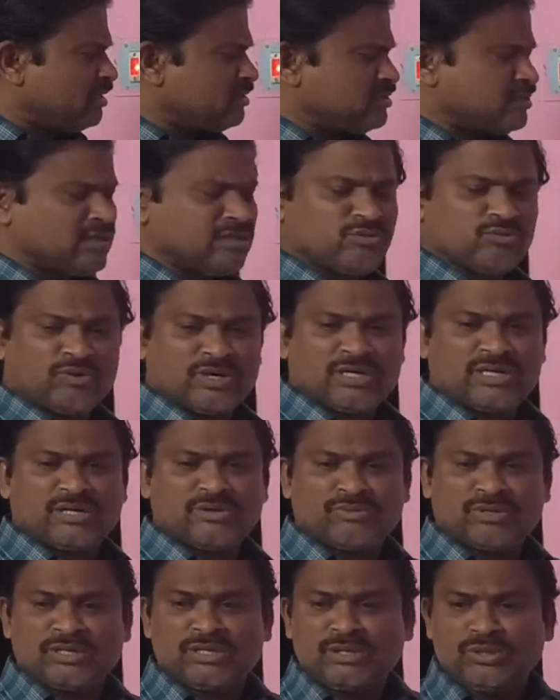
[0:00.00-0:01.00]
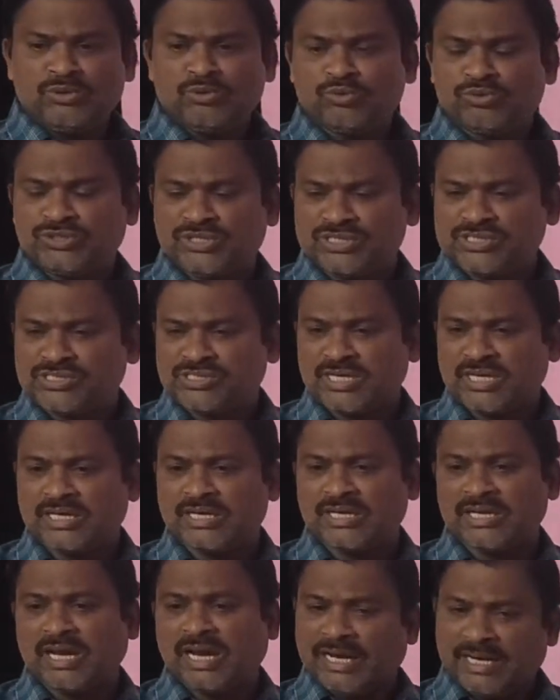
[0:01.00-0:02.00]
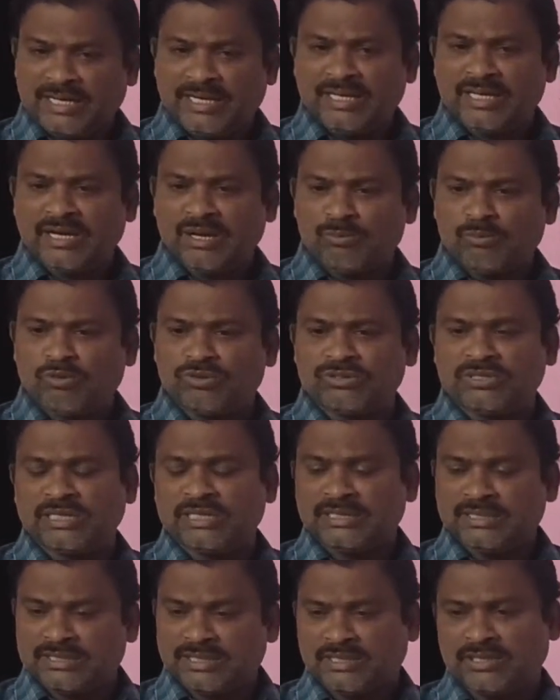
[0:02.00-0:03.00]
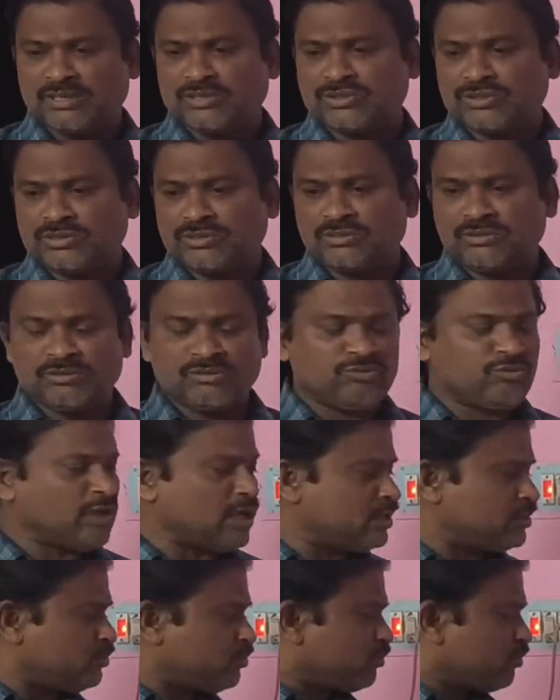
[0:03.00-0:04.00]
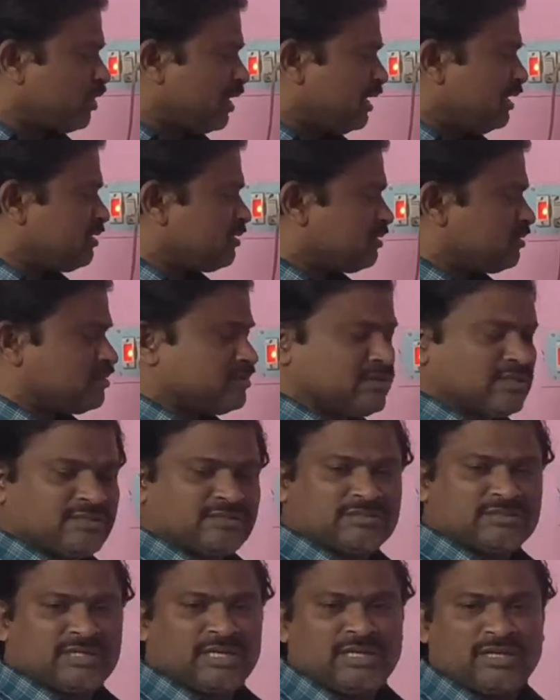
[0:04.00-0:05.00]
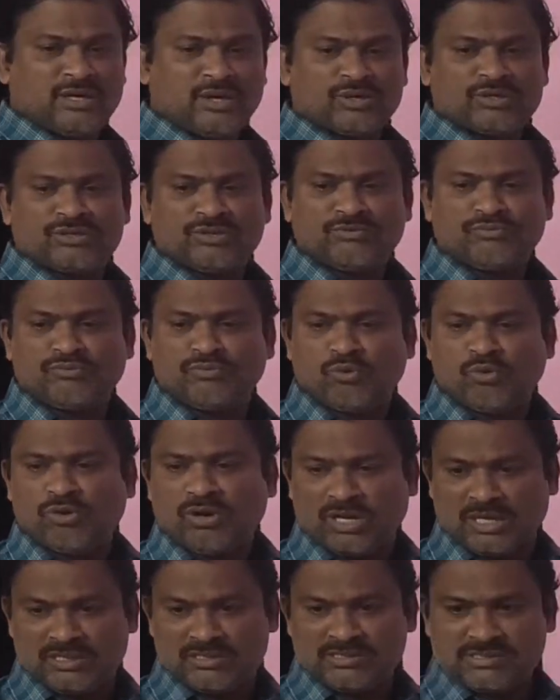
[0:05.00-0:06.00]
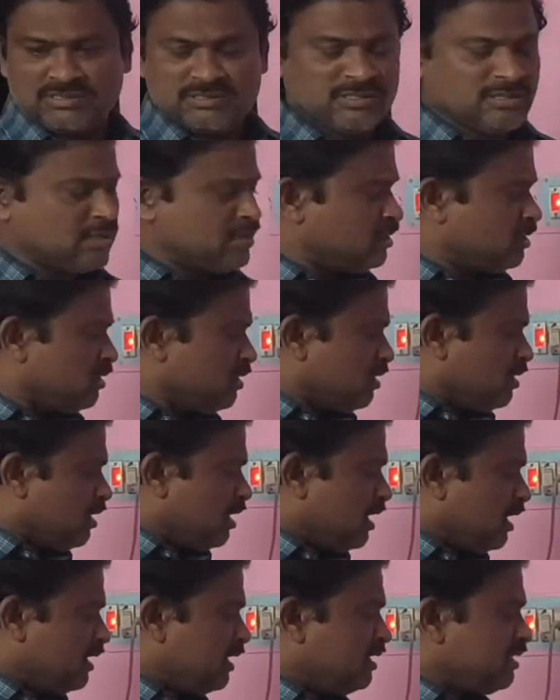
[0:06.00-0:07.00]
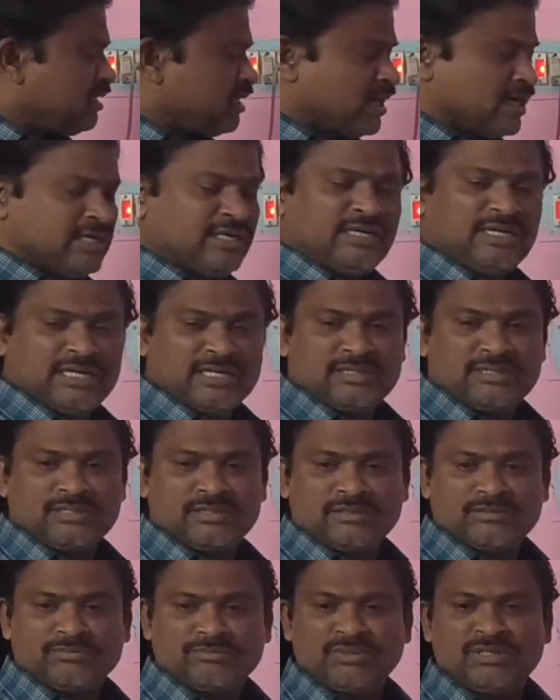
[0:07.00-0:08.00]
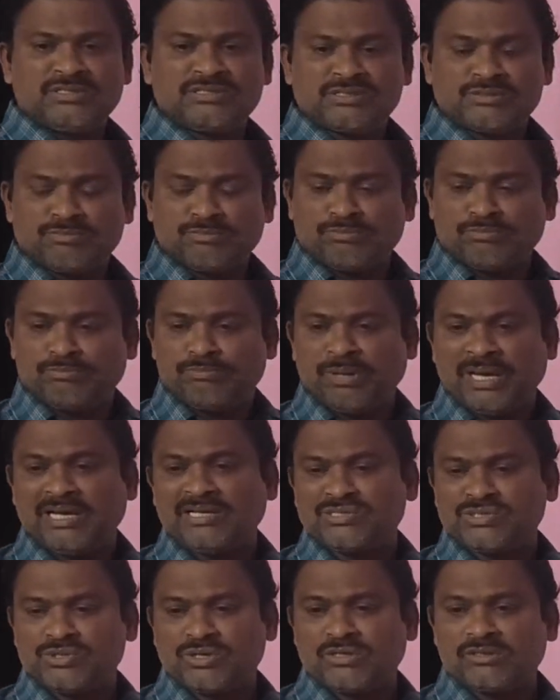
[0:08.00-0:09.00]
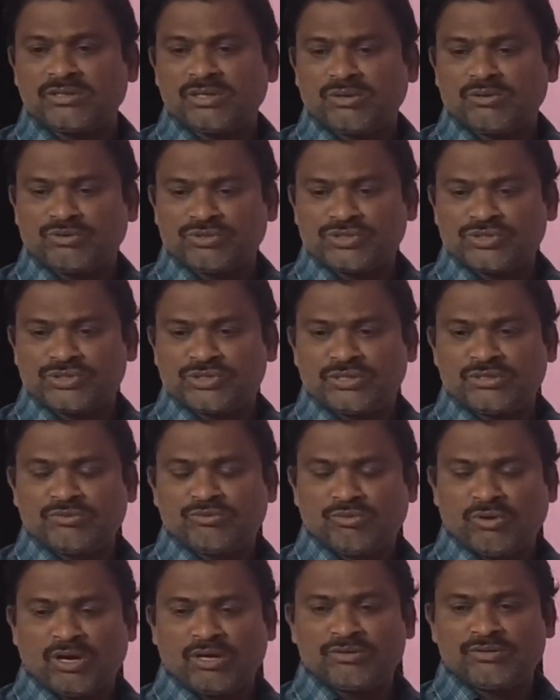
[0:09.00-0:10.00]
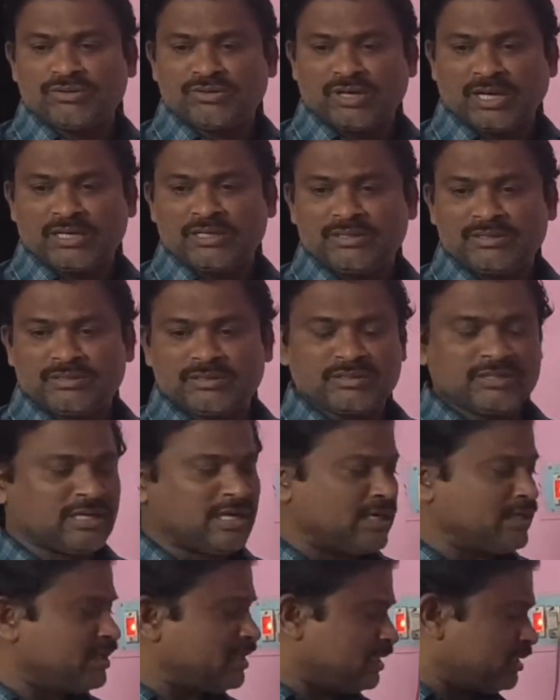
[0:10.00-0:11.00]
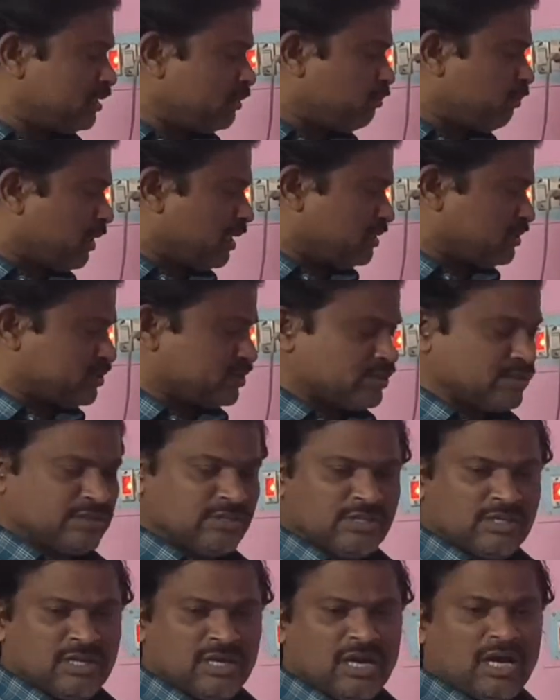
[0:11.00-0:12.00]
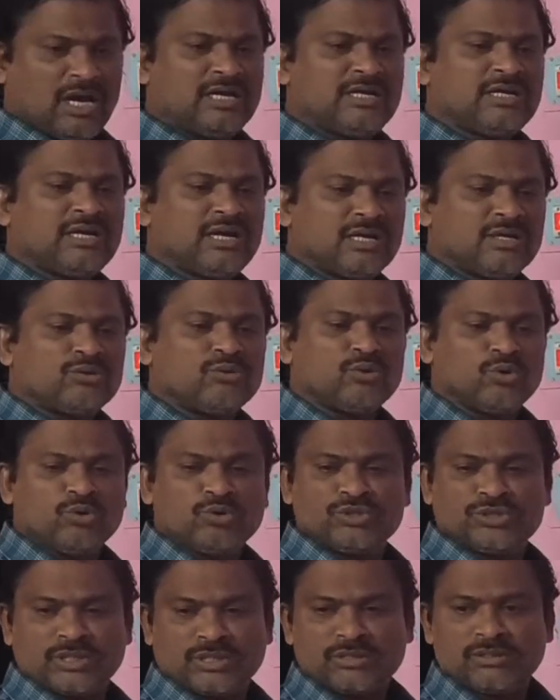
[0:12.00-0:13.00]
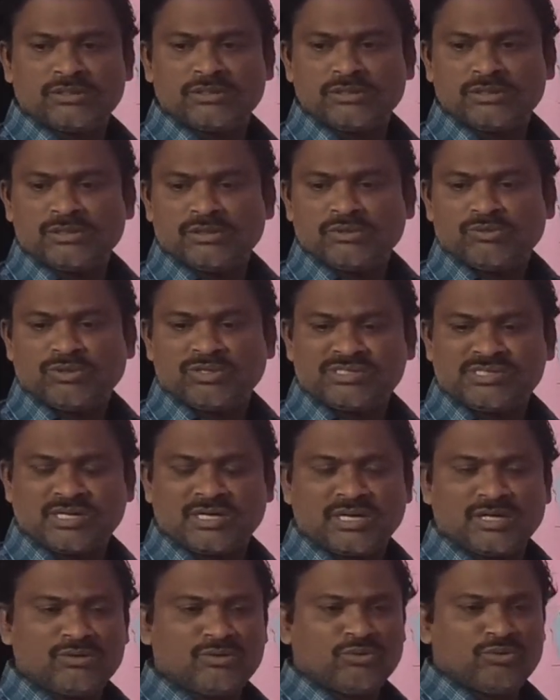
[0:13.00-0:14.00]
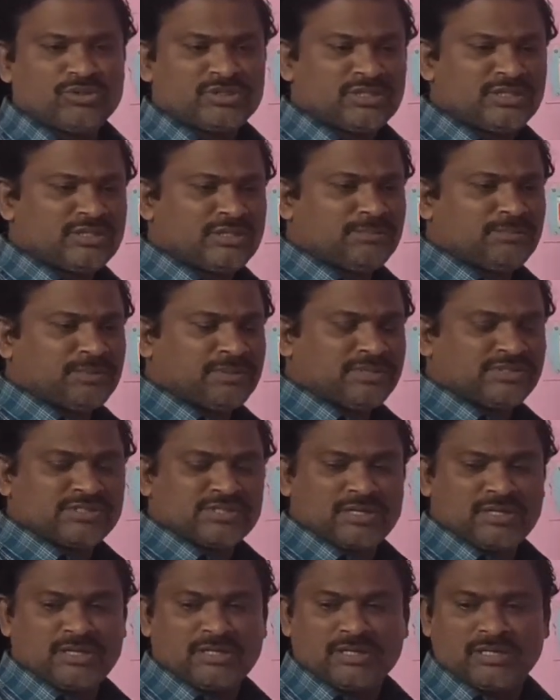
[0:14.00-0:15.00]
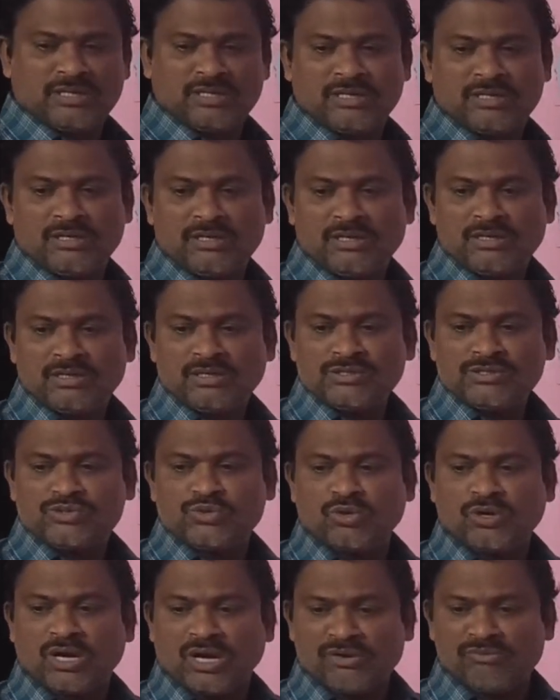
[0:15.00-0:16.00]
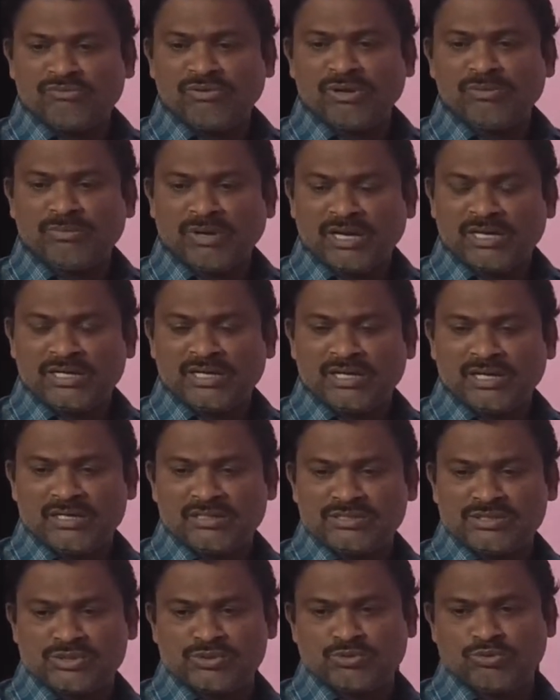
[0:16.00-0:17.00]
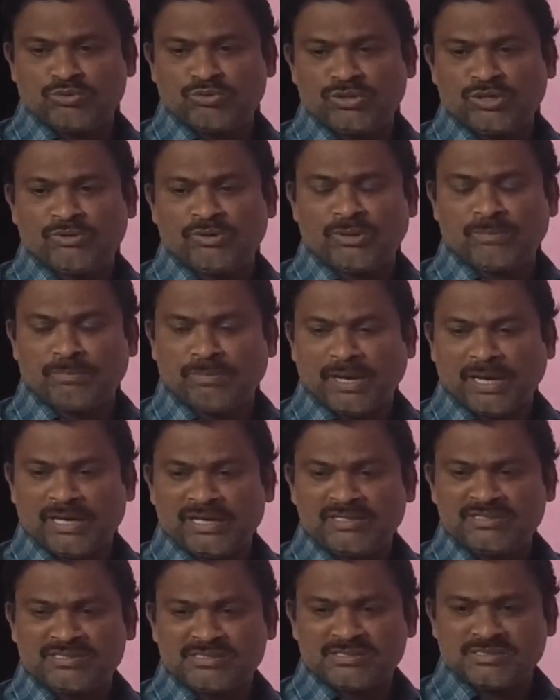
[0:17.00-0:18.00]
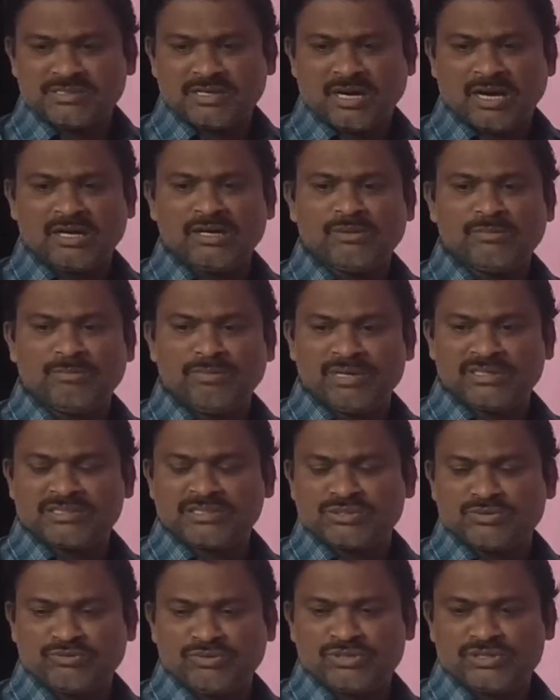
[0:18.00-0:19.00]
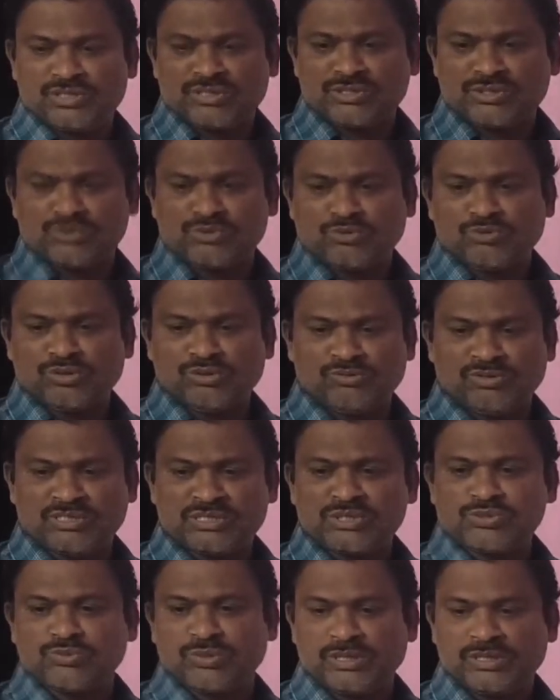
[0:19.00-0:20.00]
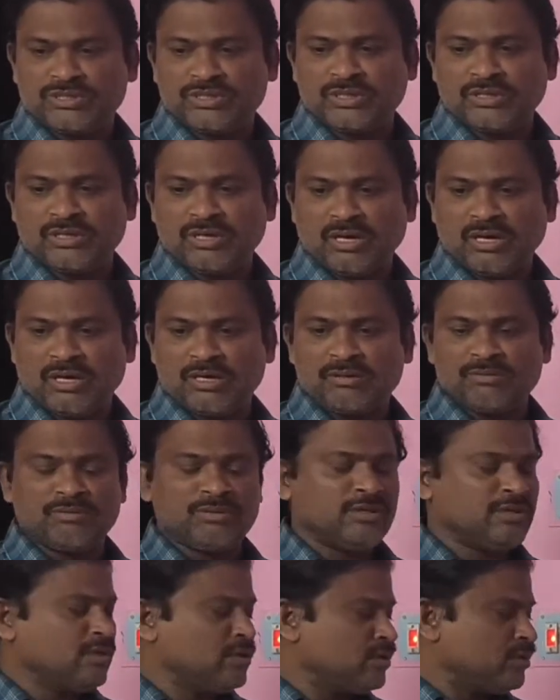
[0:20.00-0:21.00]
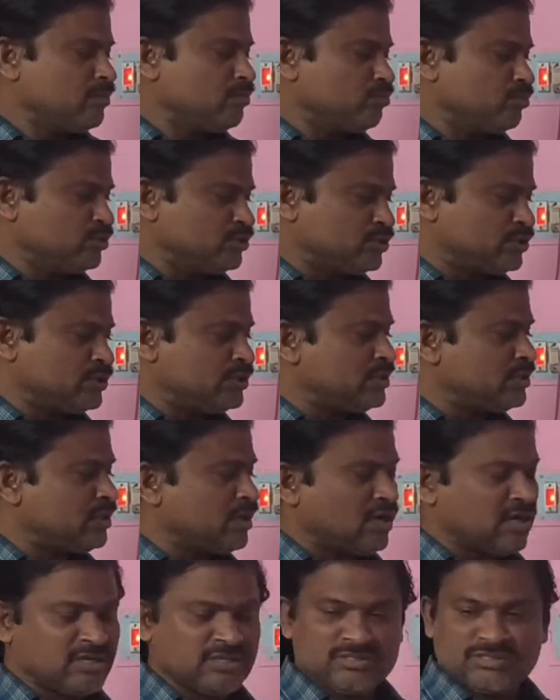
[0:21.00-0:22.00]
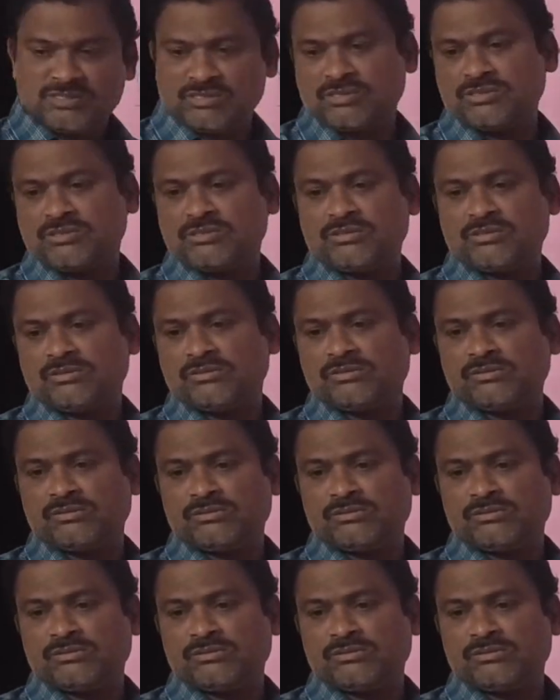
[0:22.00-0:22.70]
like that, whatever you just get an idea about the introduction, you have to write the 3 or 4 lines. Again, content means based on the question, we have to write content part. And conclusion. What's the conclusion in the personal letter? So convey my regards to your parents and the best wishes to your sweetie or Buji or